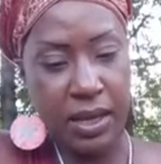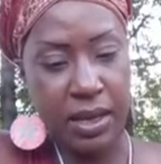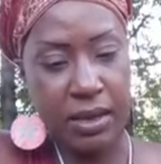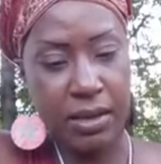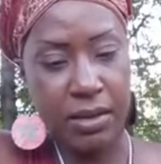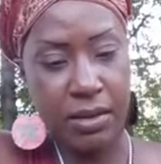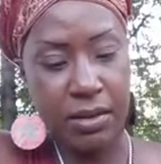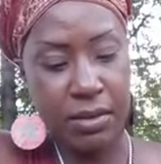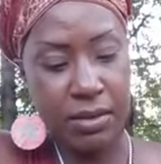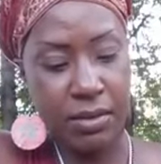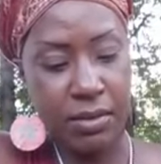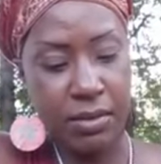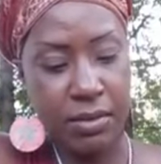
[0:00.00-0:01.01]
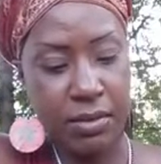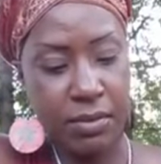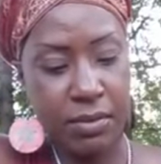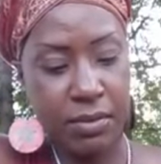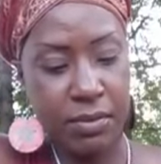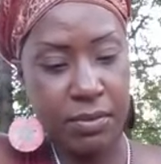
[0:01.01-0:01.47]
Oh, a little bit, I
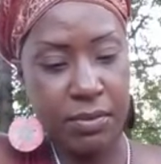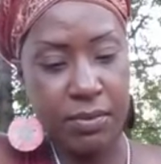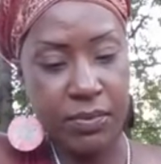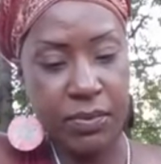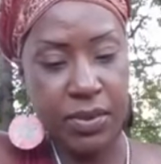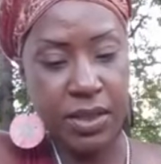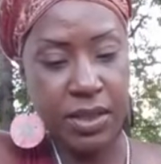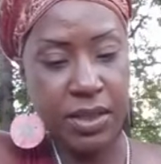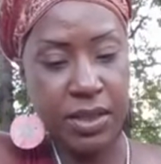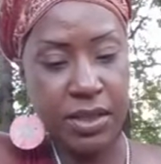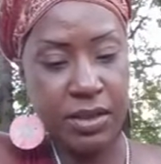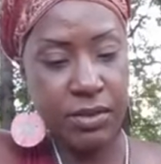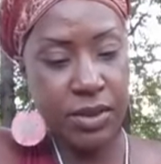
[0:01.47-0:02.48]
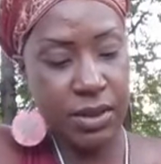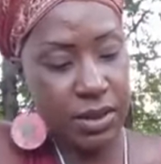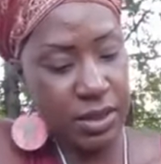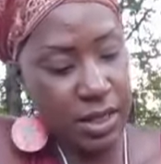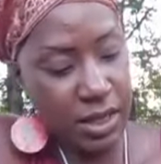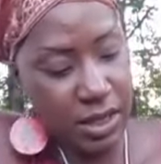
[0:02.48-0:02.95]
think. Back in the day.
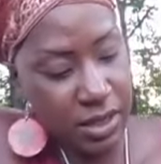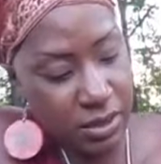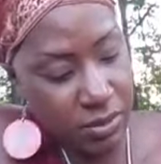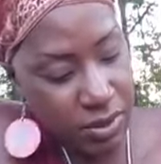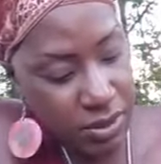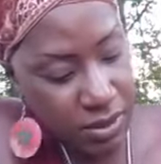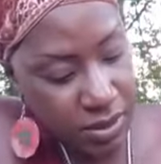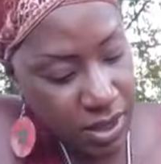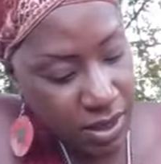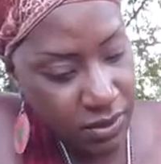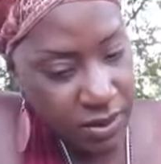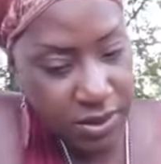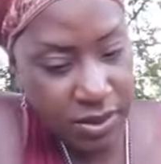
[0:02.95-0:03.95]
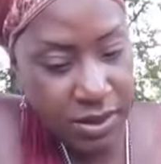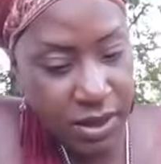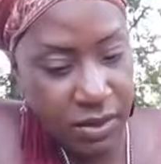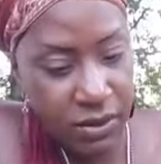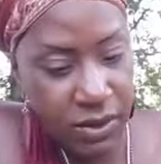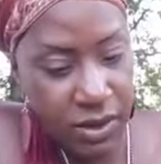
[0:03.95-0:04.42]
Oh, seven,
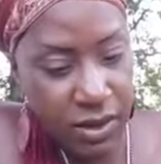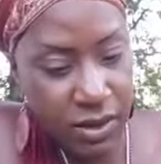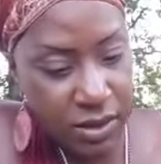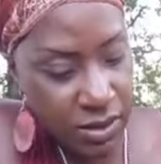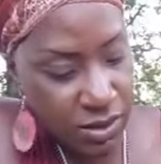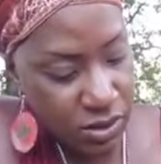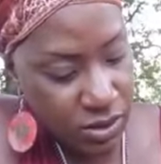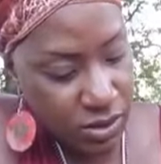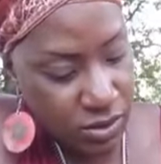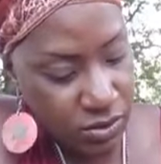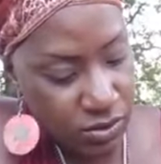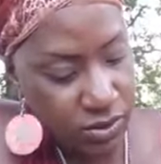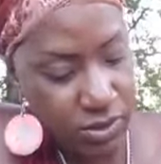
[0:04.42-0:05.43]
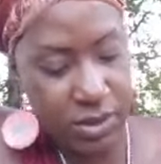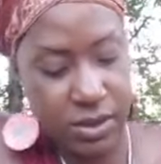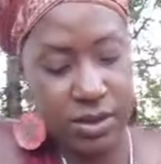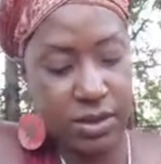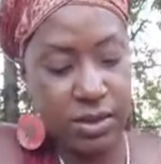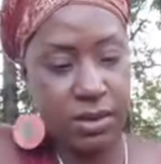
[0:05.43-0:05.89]
seven, two,
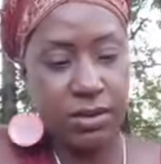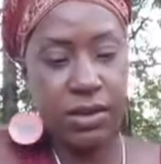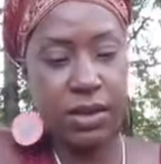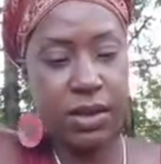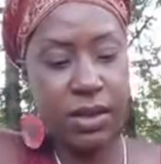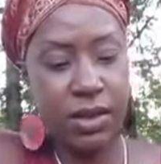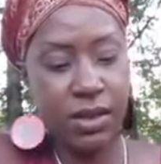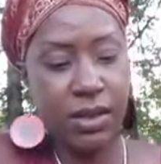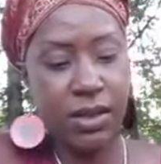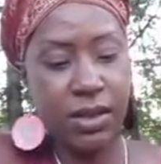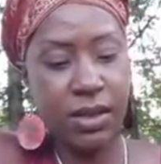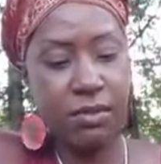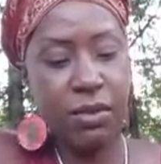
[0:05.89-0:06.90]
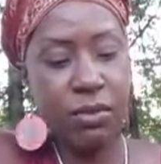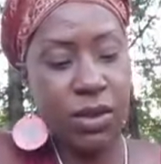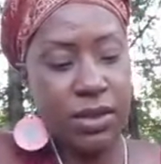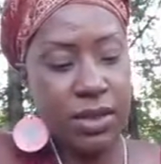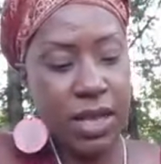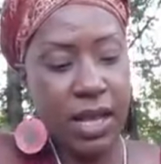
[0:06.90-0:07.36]
yeah, Give me
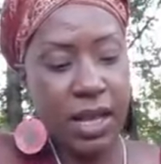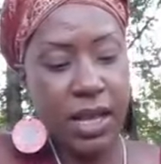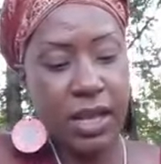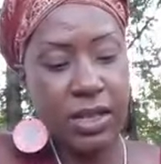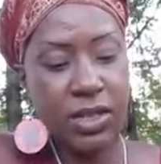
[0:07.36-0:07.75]
one second.